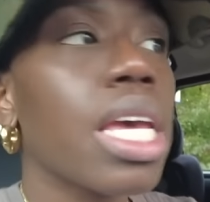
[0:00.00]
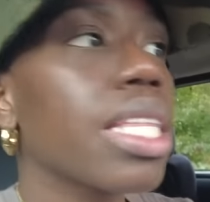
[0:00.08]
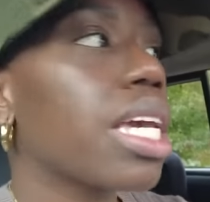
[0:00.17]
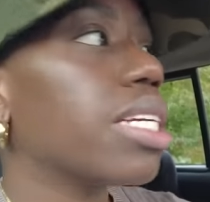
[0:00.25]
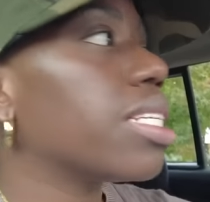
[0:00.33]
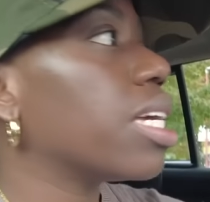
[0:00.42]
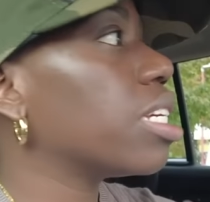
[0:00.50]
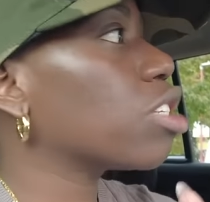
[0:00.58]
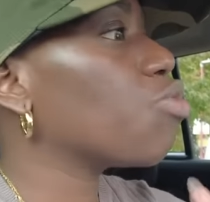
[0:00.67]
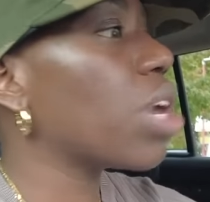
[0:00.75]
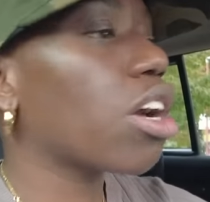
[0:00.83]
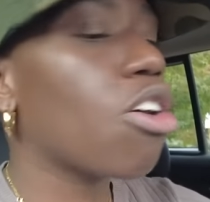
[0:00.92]
They said
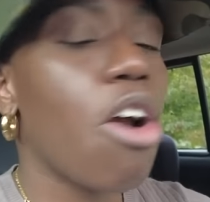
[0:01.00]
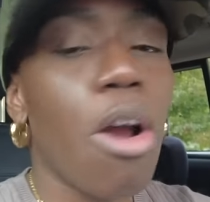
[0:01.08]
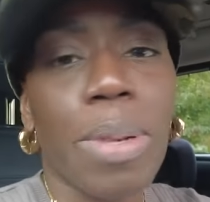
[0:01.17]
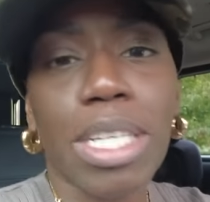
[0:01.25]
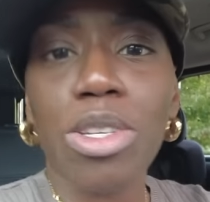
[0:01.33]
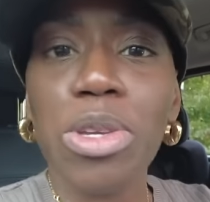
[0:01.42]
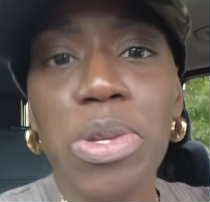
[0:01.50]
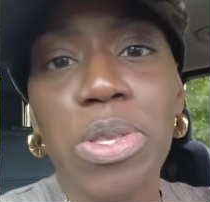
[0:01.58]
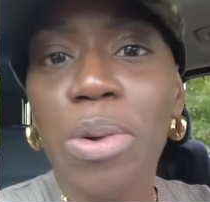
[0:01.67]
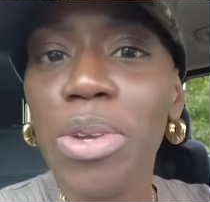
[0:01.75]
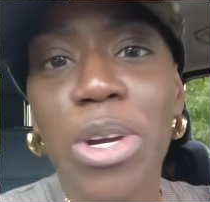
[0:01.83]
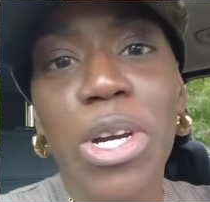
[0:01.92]
it's red carpet, so you
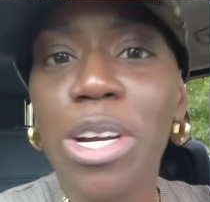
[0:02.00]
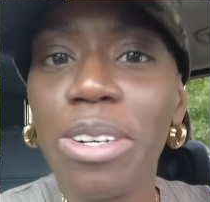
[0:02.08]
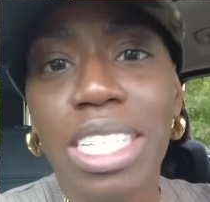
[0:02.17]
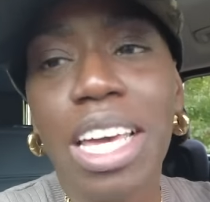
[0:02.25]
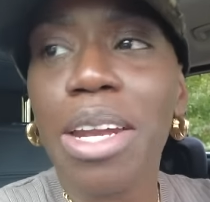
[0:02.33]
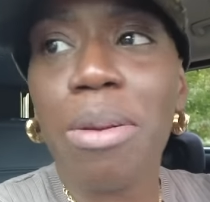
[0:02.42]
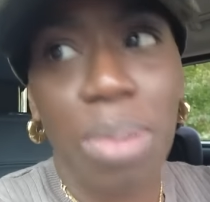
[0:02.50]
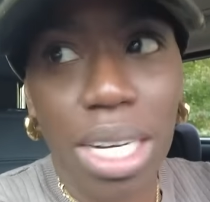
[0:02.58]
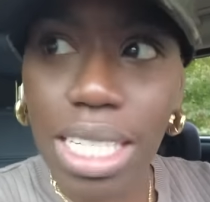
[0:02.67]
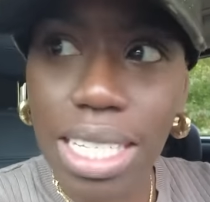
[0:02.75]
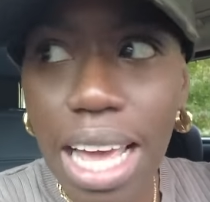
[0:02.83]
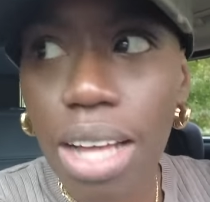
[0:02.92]
know your girl's got a
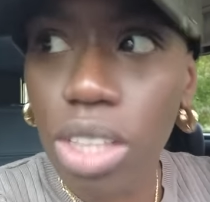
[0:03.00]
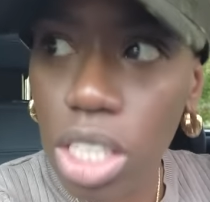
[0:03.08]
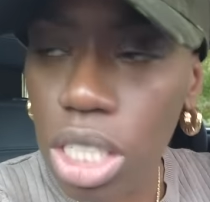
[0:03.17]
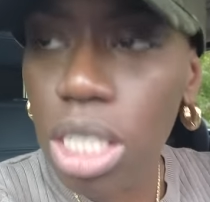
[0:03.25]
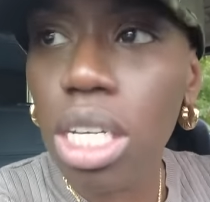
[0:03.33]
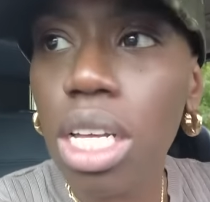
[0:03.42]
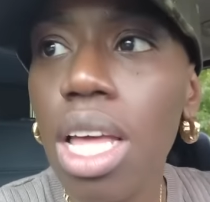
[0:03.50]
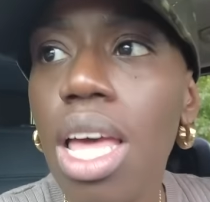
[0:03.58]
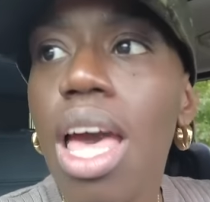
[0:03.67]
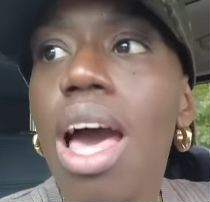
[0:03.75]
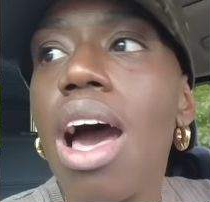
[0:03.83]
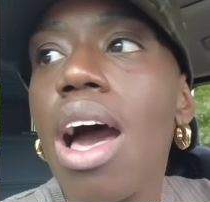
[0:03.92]
bust down look.
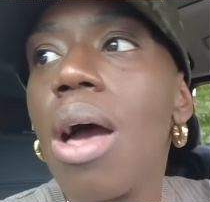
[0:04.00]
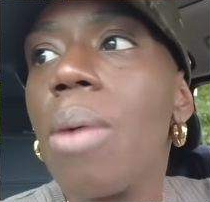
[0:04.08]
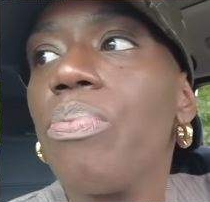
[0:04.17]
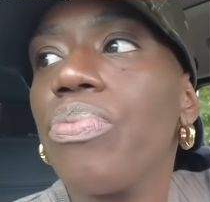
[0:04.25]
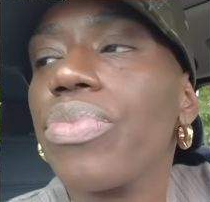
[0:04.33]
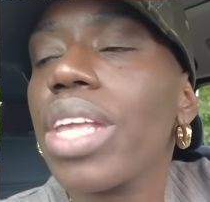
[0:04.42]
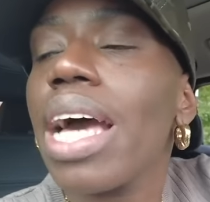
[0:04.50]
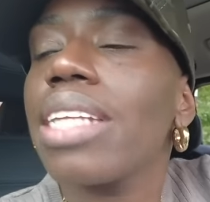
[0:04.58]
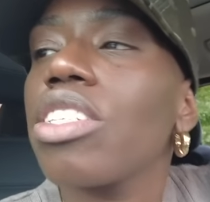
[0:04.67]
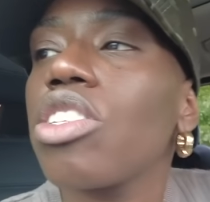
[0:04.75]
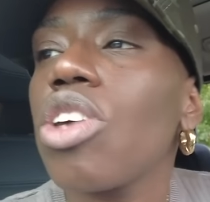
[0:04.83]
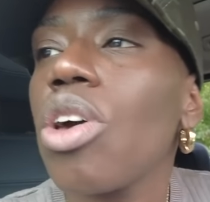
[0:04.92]

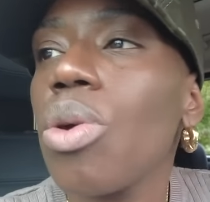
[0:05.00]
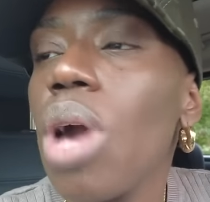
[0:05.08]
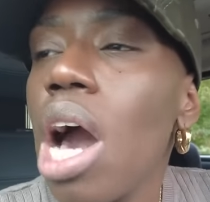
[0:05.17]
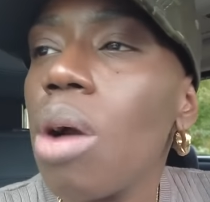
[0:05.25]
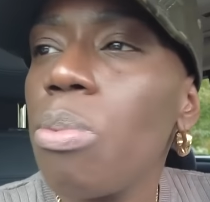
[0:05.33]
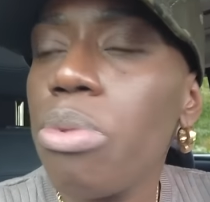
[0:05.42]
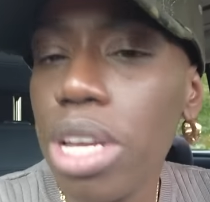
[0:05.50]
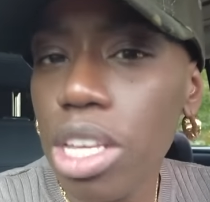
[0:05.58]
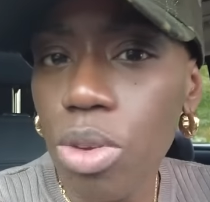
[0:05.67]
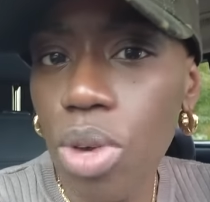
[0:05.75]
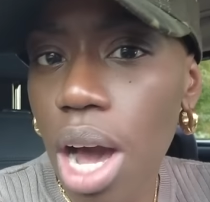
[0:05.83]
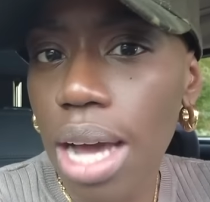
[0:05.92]
And so I'll bring
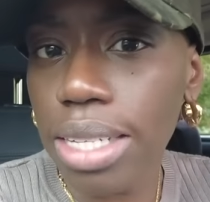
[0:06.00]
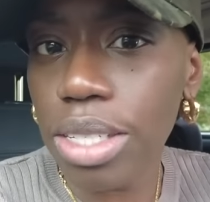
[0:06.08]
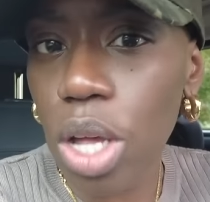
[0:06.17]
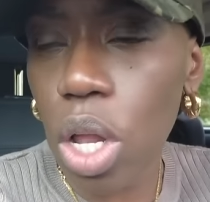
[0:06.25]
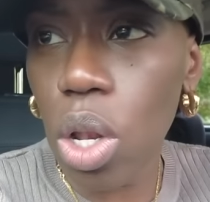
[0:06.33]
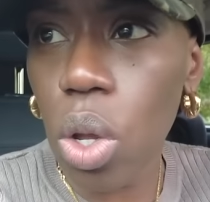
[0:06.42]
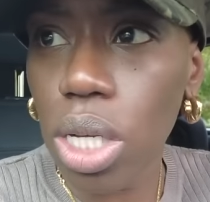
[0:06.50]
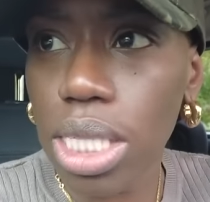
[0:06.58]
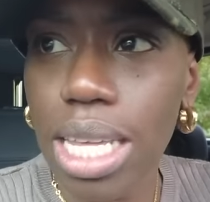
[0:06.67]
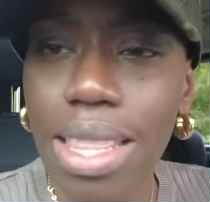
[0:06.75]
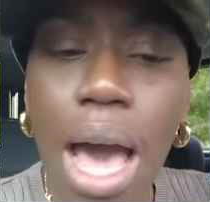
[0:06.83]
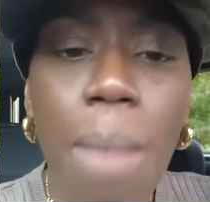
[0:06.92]
you guys along
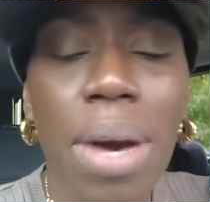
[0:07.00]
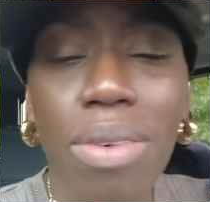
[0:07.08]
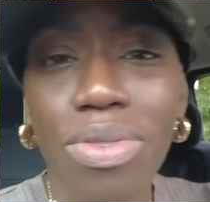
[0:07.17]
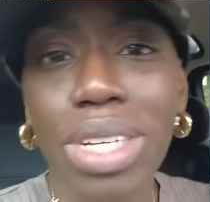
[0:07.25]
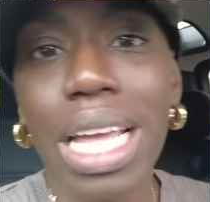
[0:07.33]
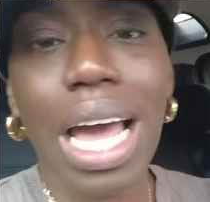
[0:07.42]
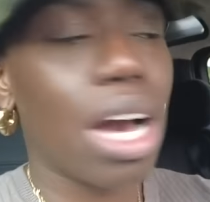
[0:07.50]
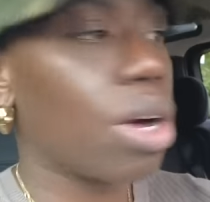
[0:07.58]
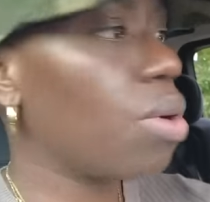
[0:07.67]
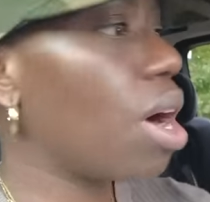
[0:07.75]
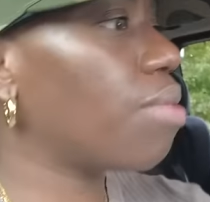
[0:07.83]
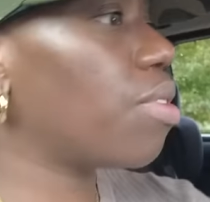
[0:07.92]
to that, but for
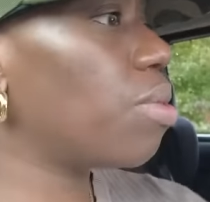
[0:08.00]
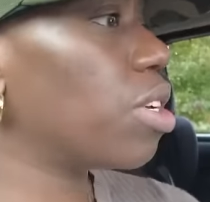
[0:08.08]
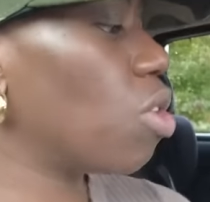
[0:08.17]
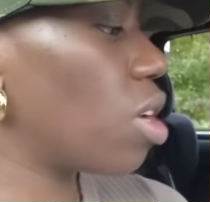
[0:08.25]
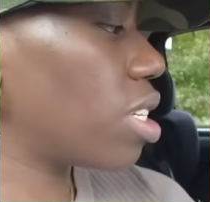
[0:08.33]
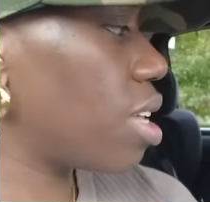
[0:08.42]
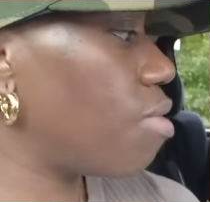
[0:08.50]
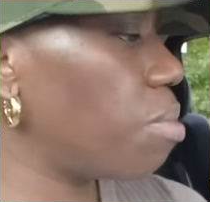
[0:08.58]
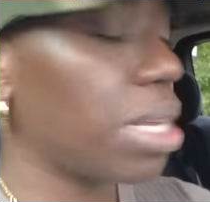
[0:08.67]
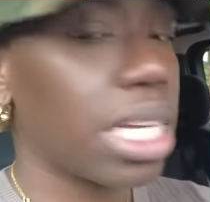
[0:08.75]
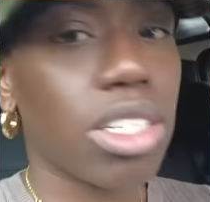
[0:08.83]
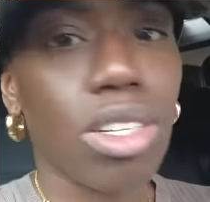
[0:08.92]
now I've only got 7
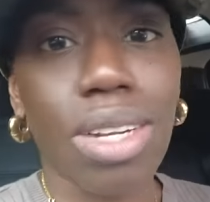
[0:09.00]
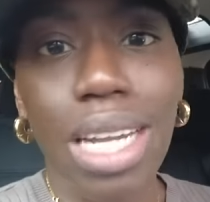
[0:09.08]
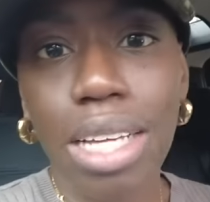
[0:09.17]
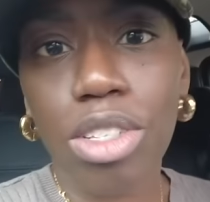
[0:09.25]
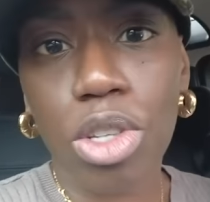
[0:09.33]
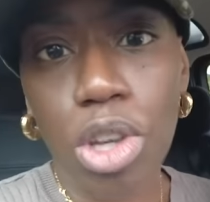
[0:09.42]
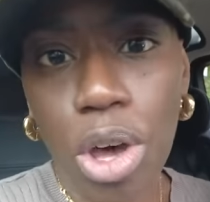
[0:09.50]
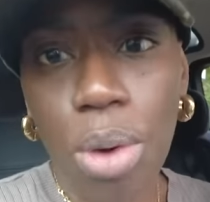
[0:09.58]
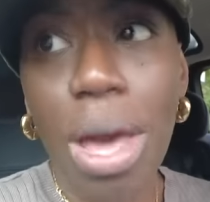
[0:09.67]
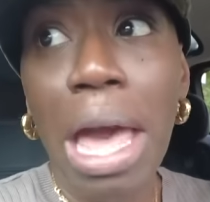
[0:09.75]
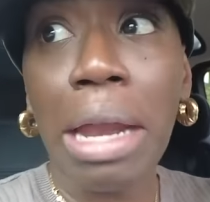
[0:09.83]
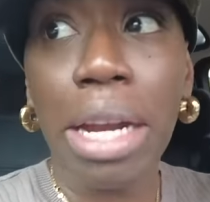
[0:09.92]
minutes, so let's
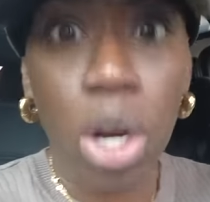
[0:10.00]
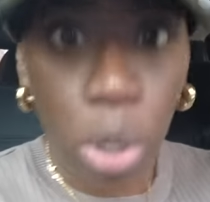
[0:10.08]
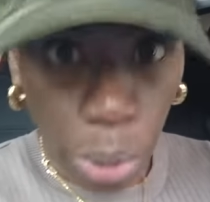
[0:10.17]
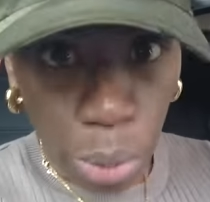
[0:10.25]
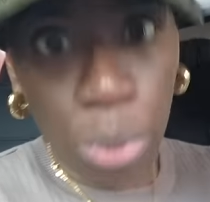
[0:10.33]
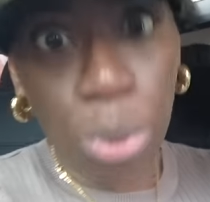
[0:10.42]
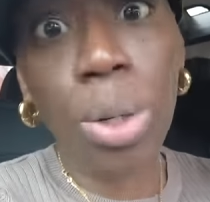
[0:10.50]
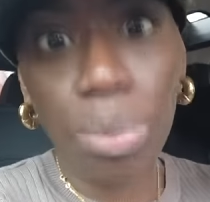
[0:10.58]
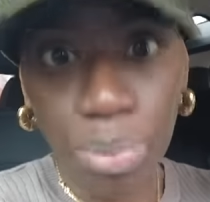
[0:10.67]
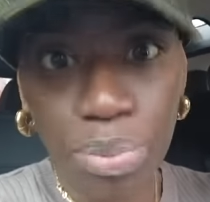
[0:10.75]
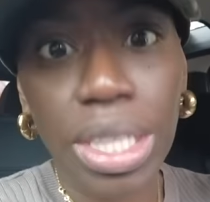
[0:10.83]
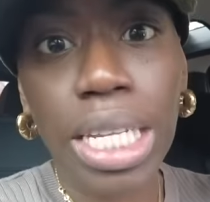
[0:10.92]
go and roop
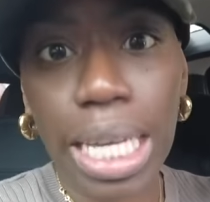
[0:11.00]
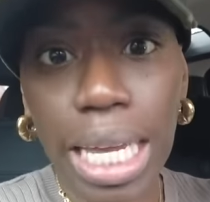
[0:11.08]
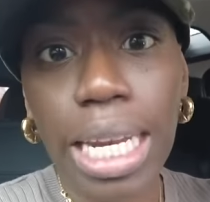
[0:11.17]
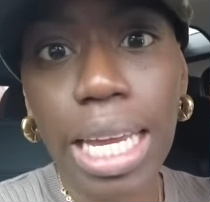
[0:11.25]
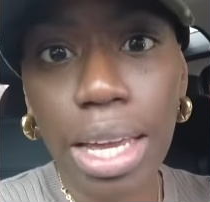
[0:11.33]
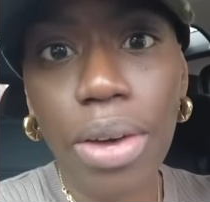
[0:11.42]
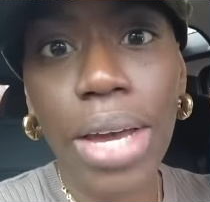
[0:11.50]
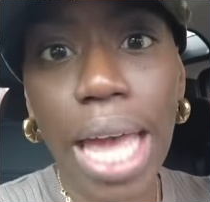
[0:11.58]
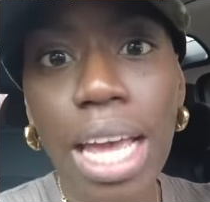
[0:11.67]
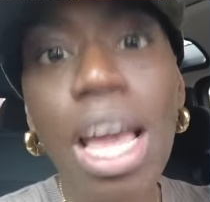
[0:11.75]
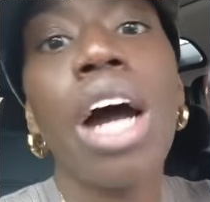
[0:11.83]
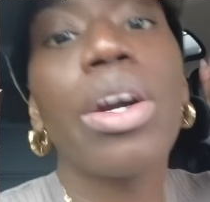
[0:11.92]
the kitty.
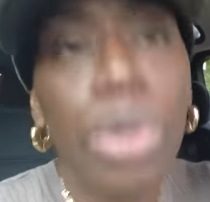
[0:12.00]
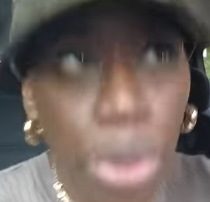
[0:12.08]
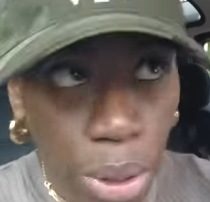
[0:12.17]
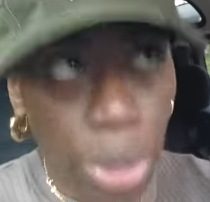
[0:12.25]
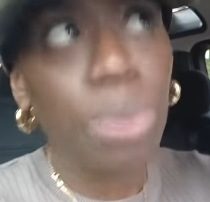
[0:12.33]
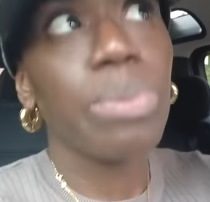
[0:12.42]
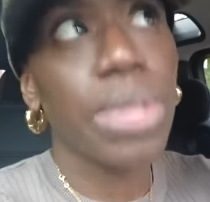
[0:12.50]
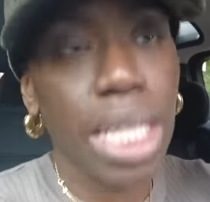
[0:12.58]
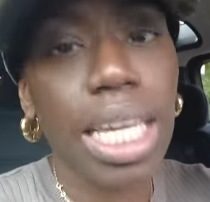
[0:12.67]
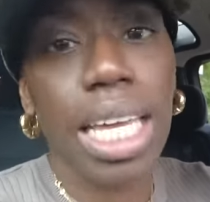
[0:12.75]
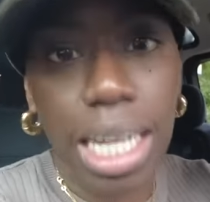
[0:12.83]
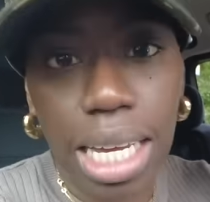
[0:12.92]
Okay, roop the
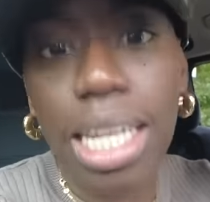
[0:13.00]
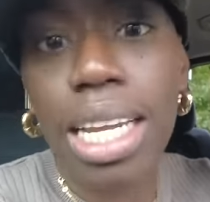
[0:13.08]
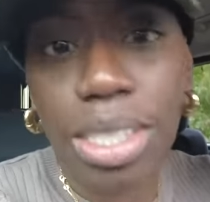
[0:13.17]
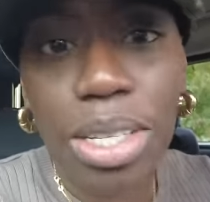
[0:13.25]
kitty, let's